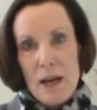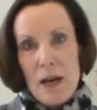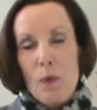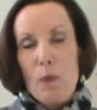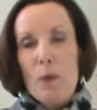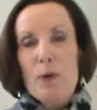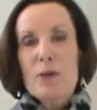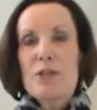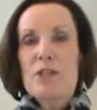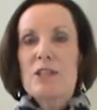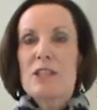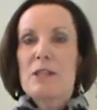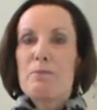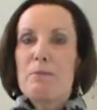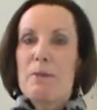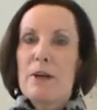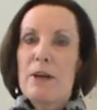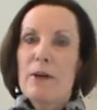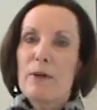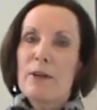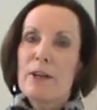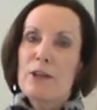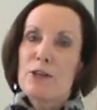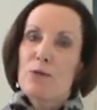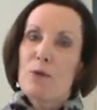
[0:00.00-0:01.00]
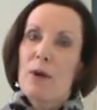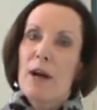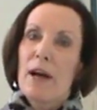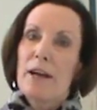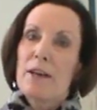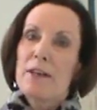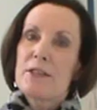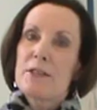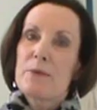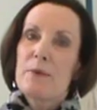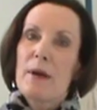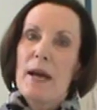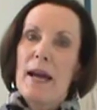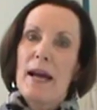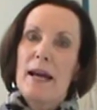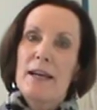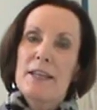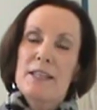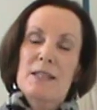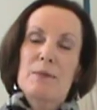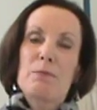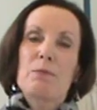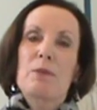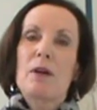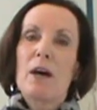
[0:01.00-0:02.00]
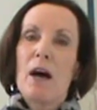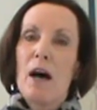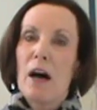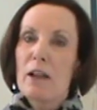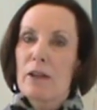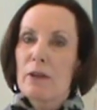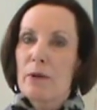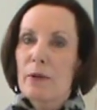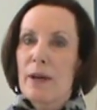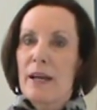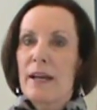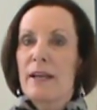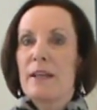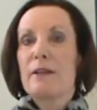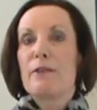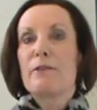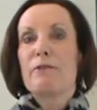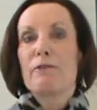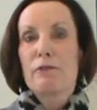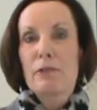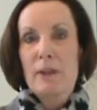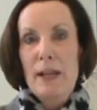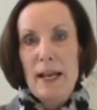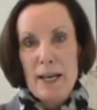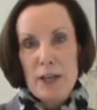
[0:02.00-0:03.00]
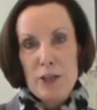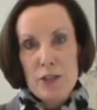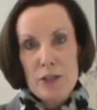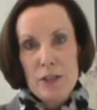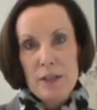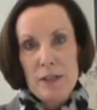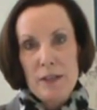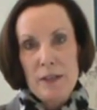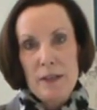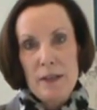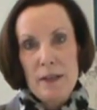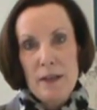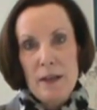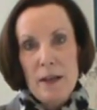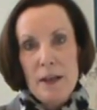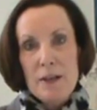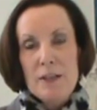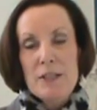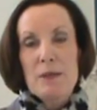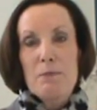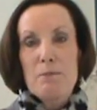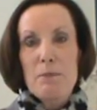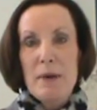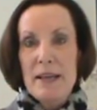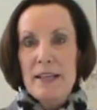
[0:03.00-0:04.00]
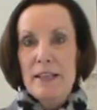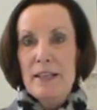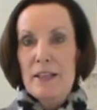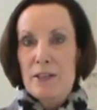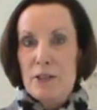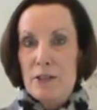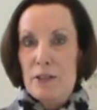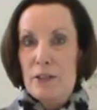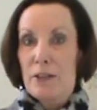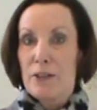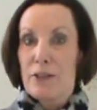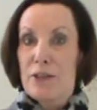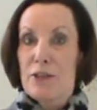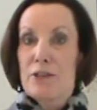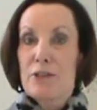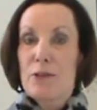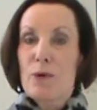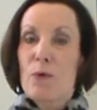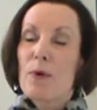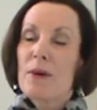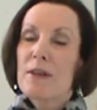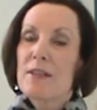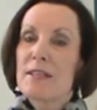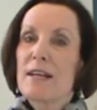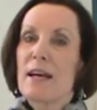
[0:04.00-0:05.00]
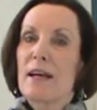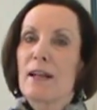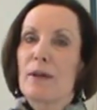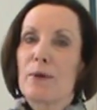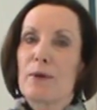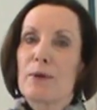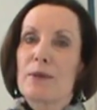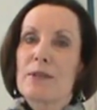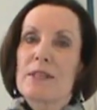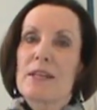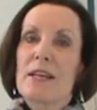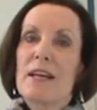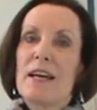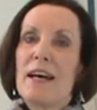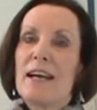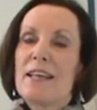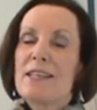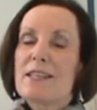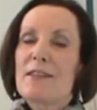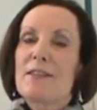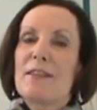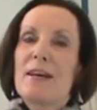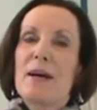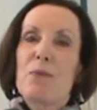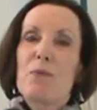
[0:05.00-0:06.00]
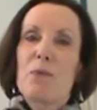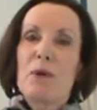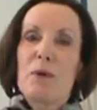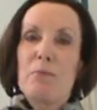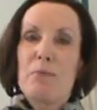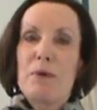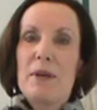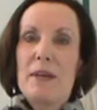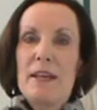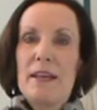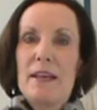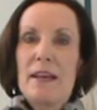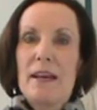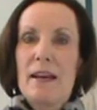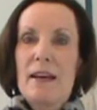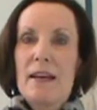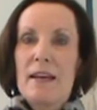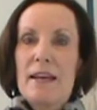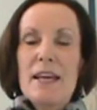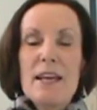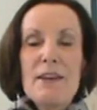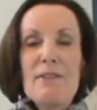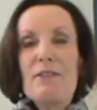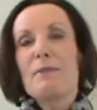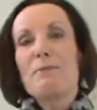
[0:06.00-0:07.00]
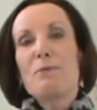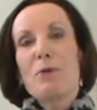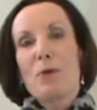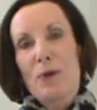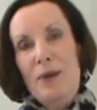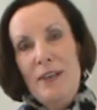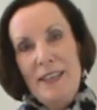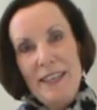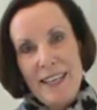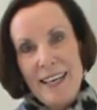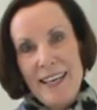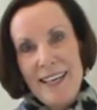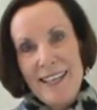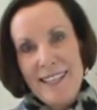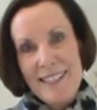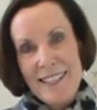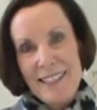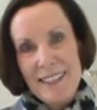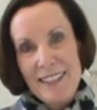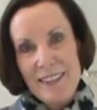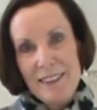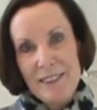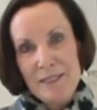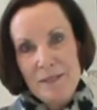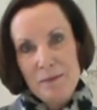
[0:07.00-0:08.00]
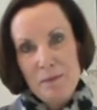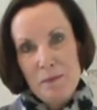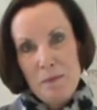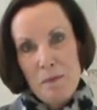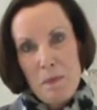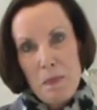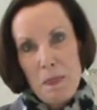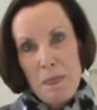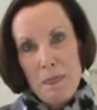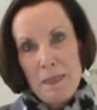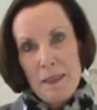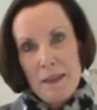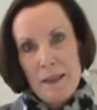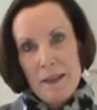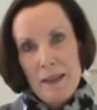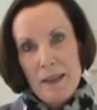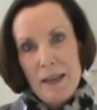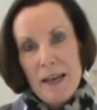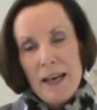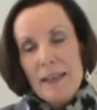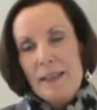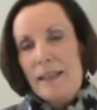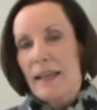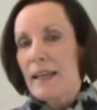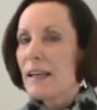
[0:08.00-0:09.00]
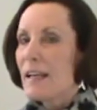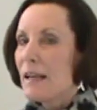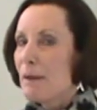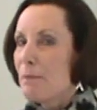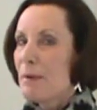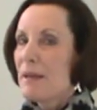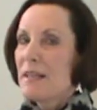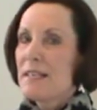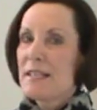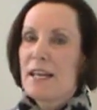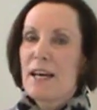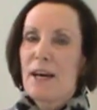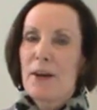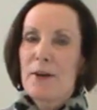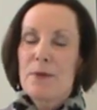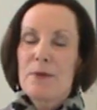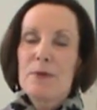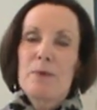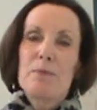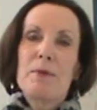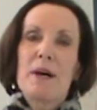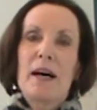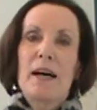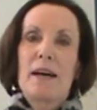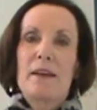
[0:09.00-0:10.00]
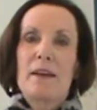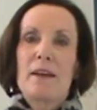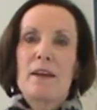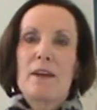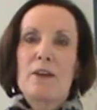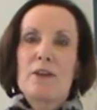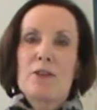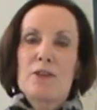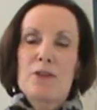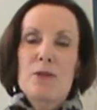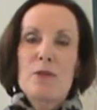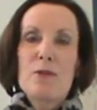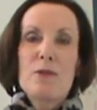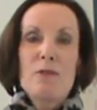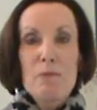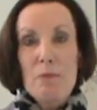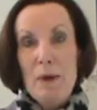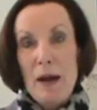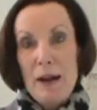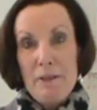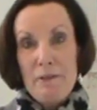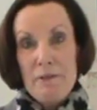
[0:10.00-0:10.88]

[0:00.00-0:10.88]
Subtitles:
We're just merely trying to add some color and inflection to make us good storytellers so that we'll be even more engaging. Now let me tell you about two of my